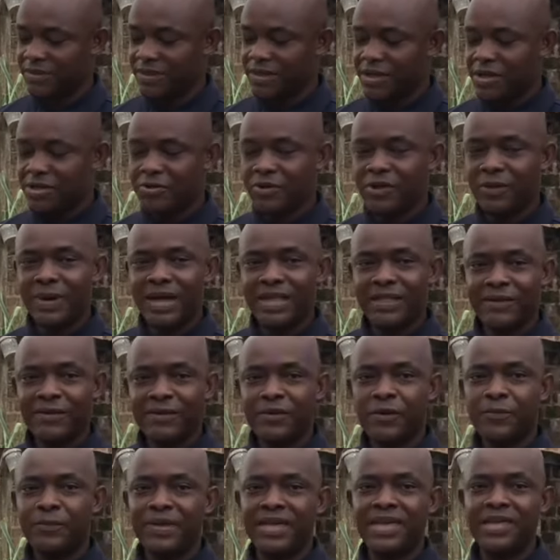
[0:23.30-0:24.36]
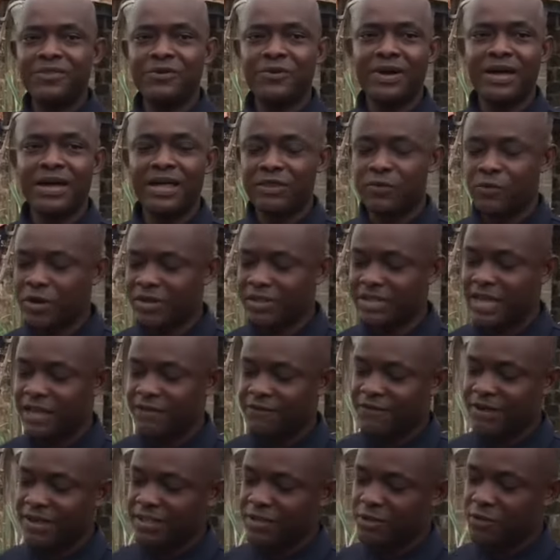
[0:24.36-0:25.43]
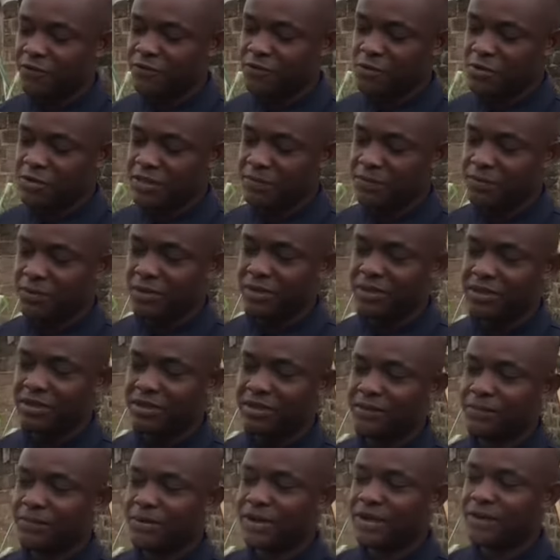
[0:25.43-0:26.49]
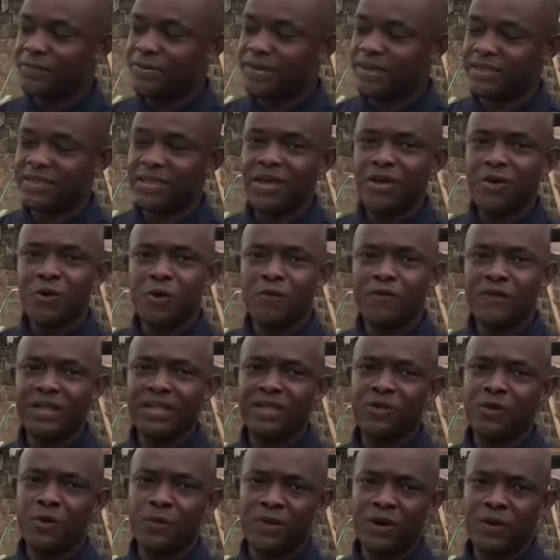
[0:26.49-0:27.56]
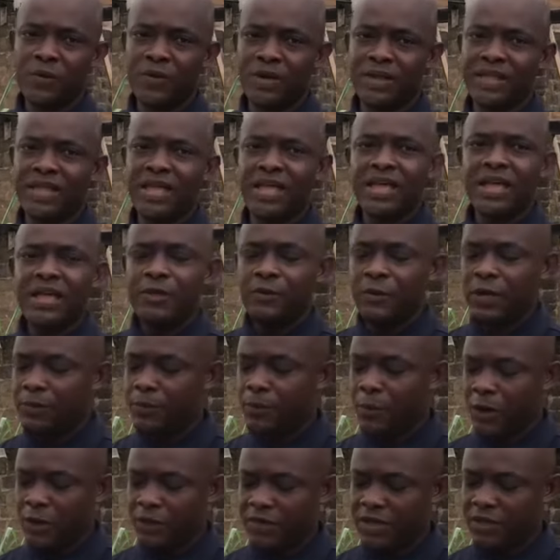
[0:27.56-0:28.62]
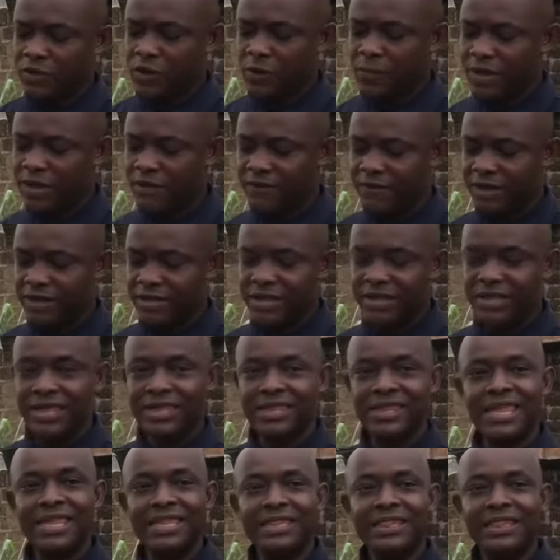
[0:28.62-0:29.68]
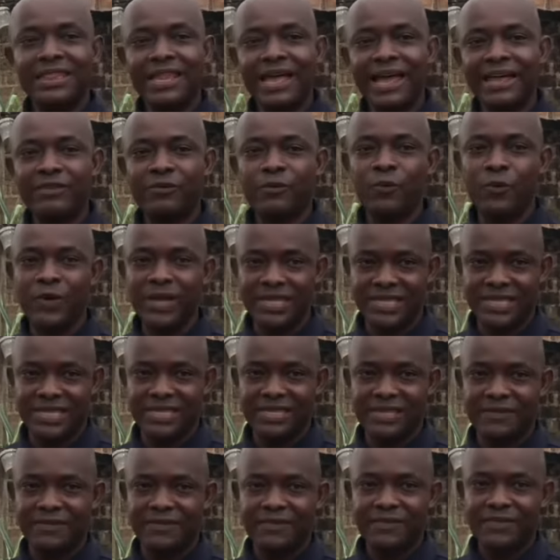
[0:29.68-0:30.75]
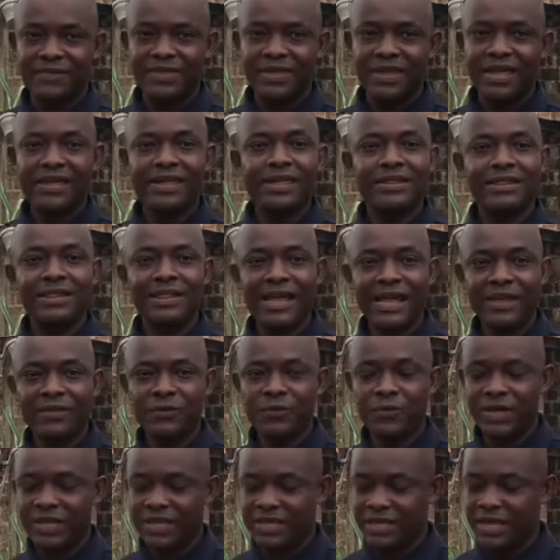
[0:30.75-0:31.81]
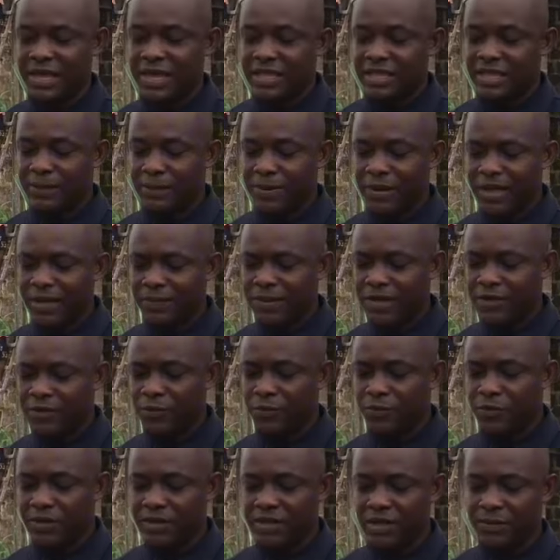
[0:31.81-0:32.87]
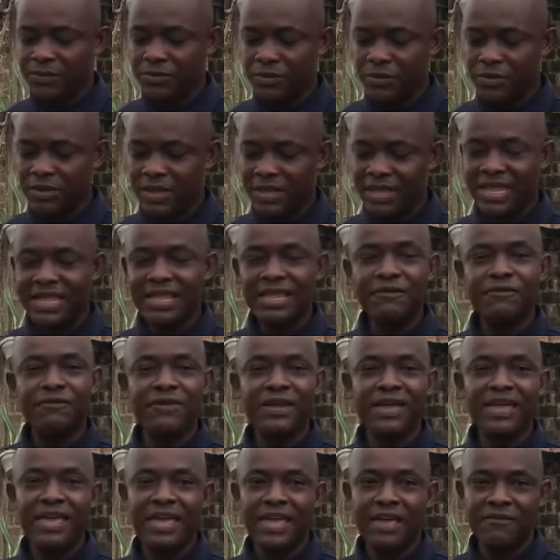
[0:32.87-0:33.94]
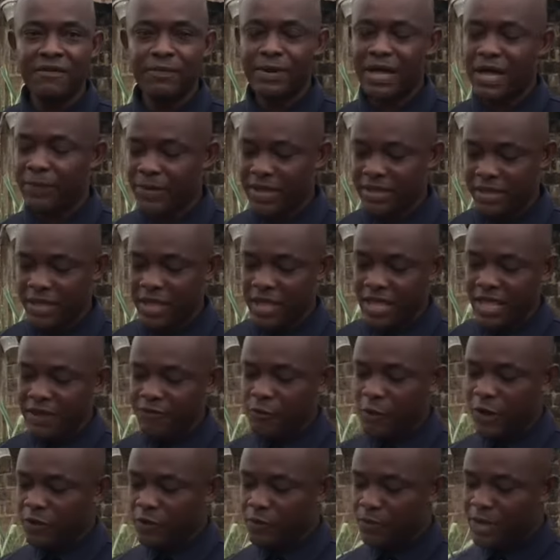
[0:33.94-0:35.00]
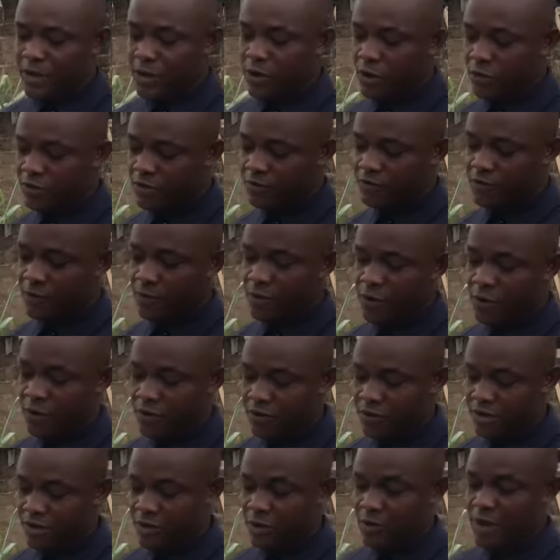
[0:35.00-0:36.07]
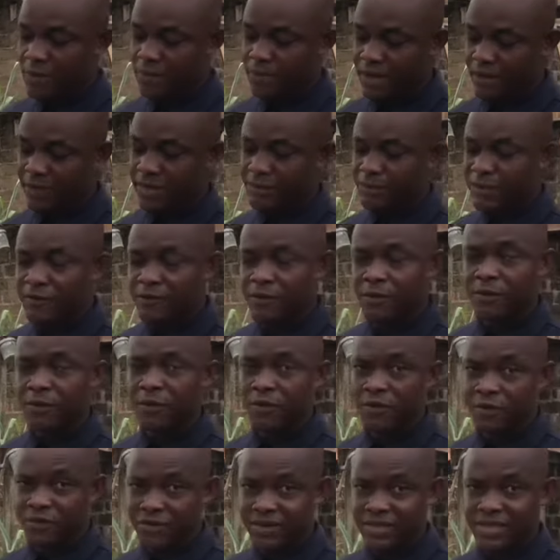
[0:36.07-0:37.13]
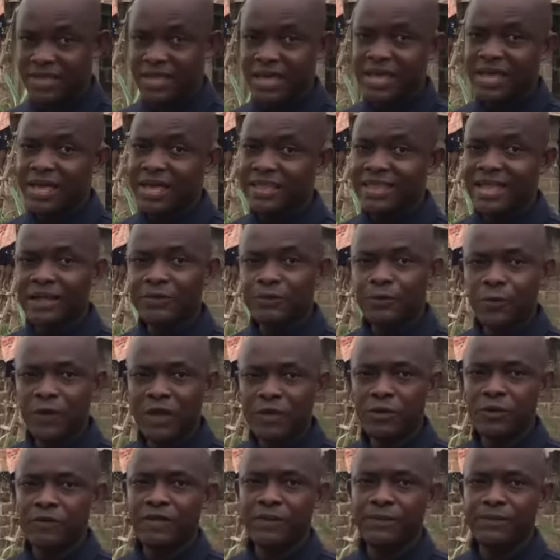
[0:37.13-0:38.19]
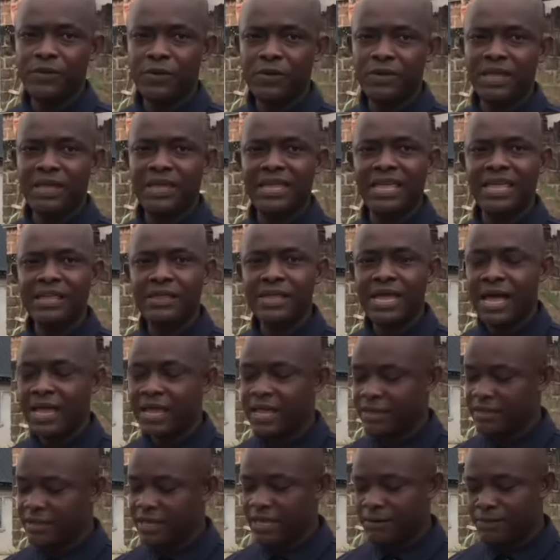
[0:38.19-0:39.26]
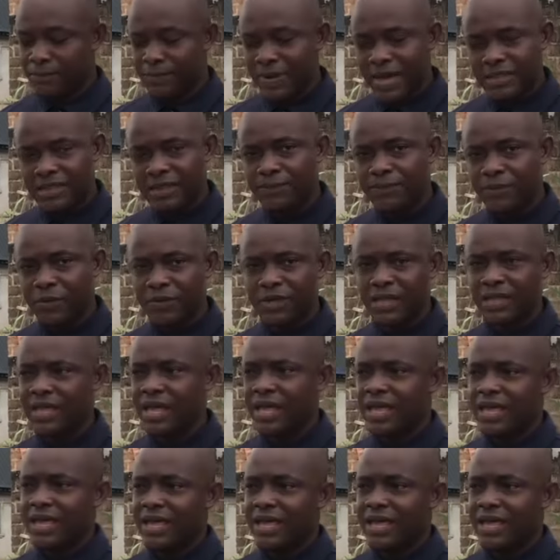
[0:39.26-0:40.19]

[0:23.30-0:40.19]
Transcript: So you might begin to ask, what's the advantage of using polystyrene parapet over the normal one? One of the top advantages is it's lightweight. It is lightweight. The parapet you put in the building, it is very heavy. Parapet, if you were to make all this from concrete, normal parapet is made from concrete. That weight of the building, it makes the building.